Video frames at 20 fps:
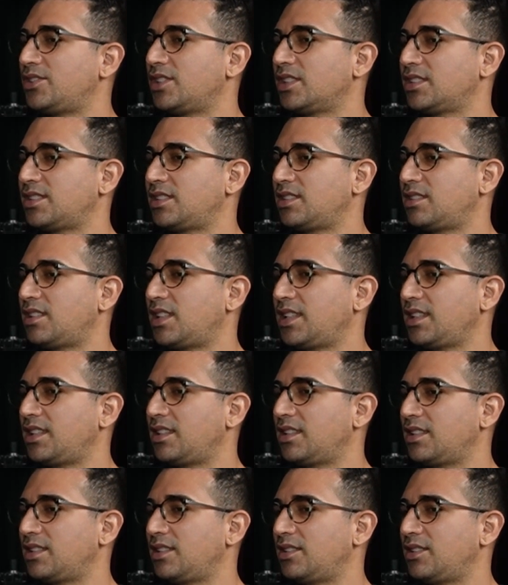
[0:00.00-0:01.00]
just to
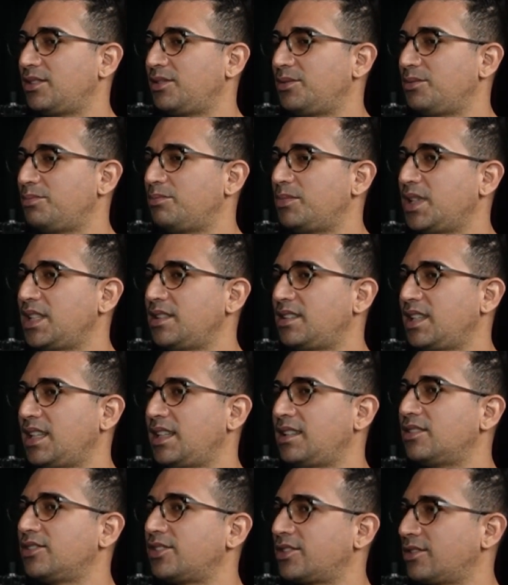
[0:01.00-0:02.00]
like
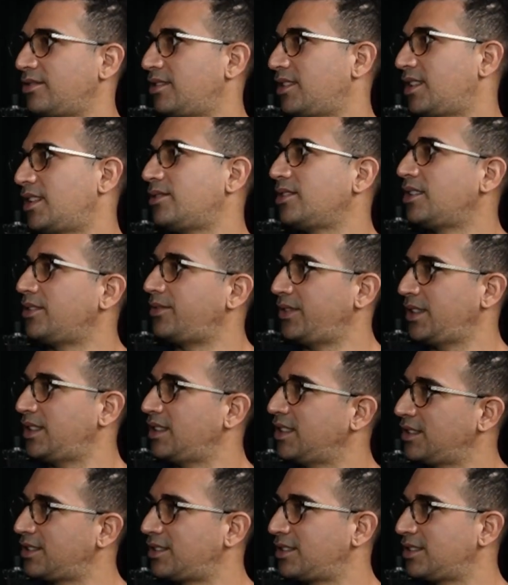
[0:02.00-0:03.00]
maintain a certain level of
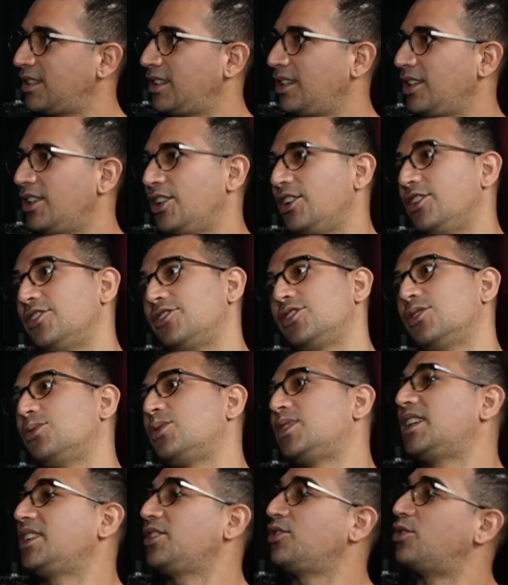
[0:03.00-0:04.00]
fitness. So
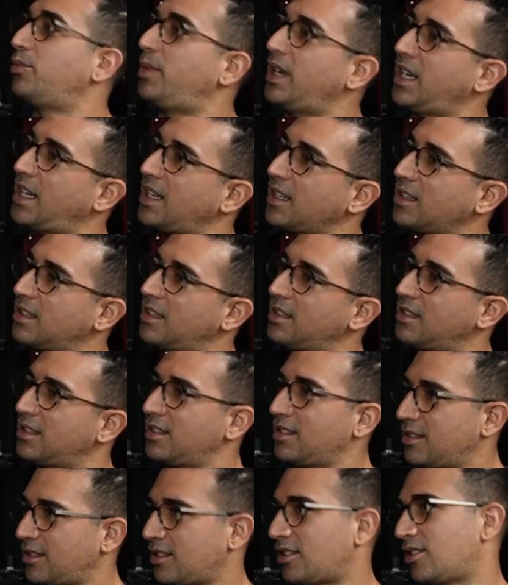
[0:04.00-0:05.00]
when I go back,
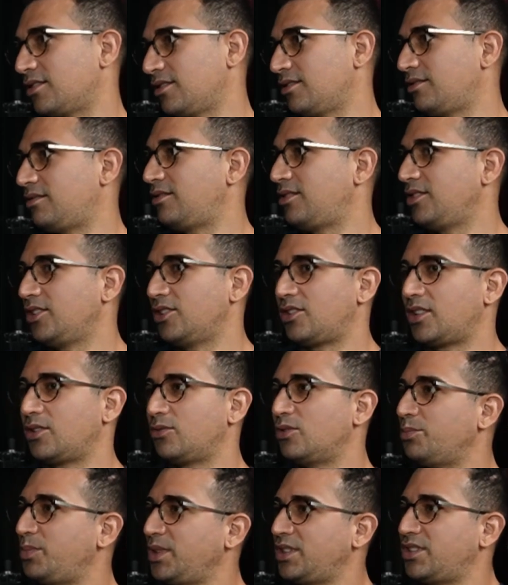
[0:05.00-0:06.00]
I
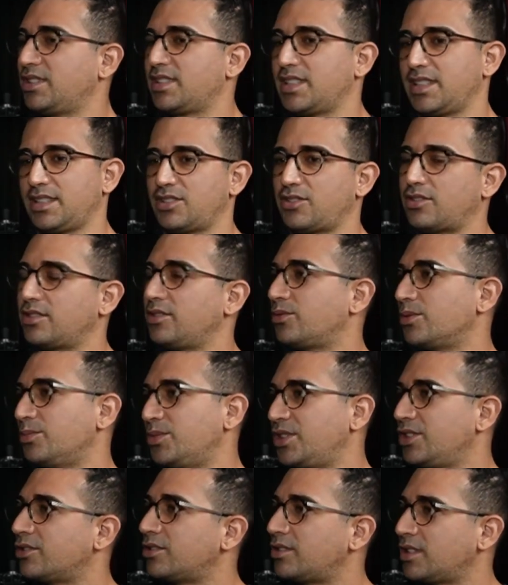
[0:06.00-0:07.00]
won't be just like starting from
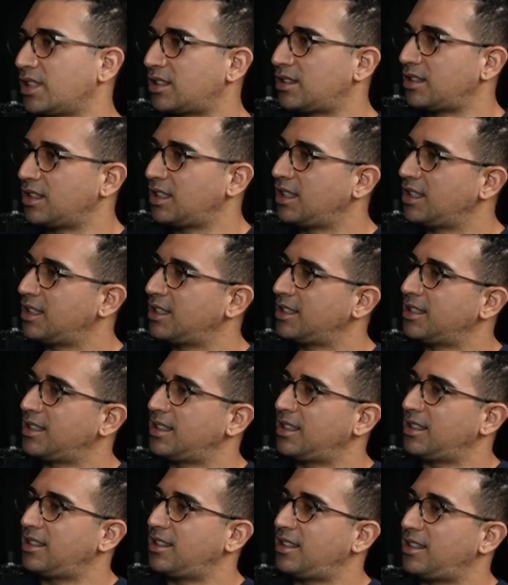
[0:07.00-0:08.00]
zero again.
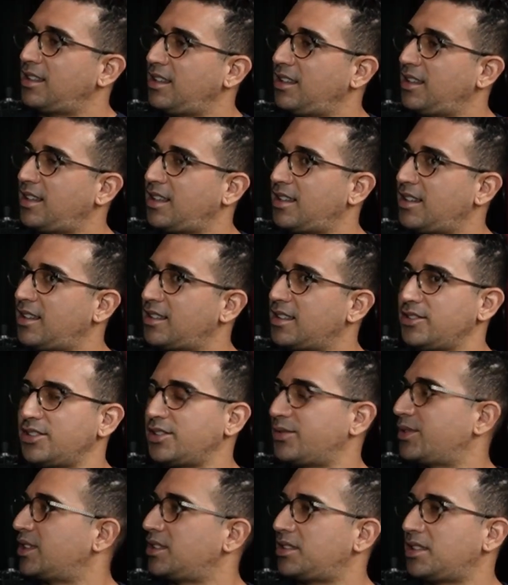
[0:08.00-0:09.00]
And I
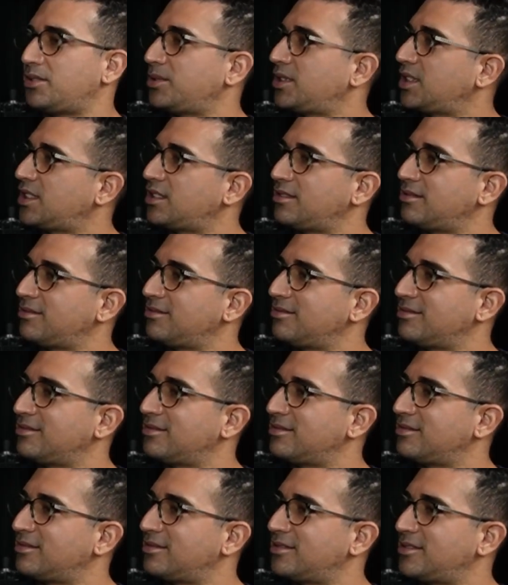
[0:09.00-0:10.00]
just fell in love with it. Yeah.